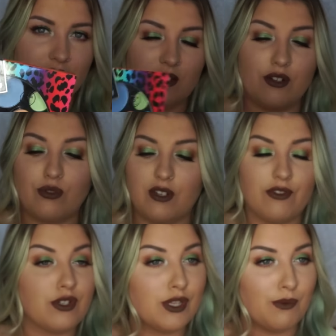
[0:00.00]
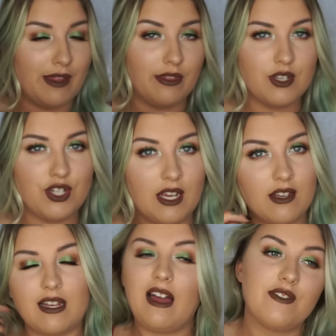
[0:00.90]
is a little different to the one this year
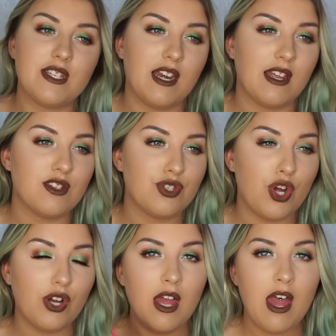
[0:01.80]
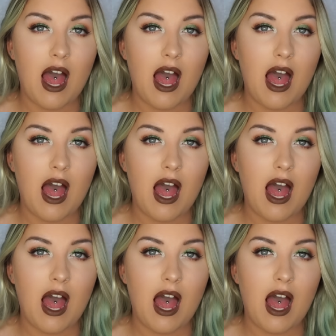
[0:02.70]
because I have seen it in stock.